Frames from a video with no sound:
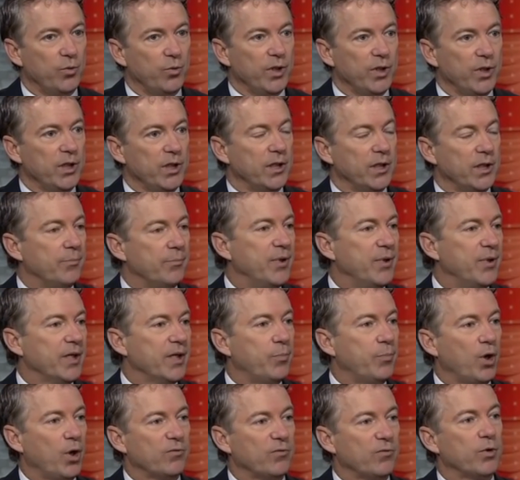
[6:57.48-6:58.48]
And really, a
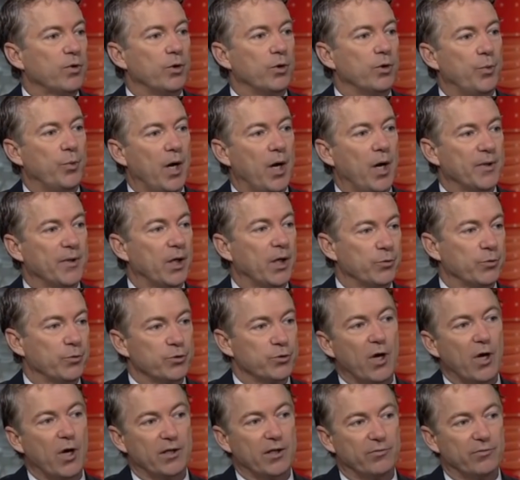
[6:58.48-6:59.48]
big part of what Obamacare was
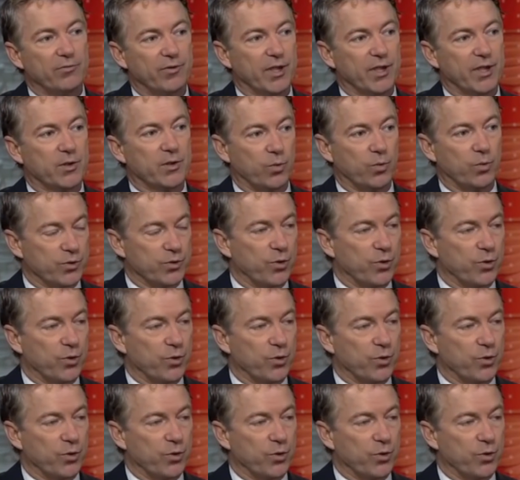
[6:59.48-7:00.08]
trying to fix was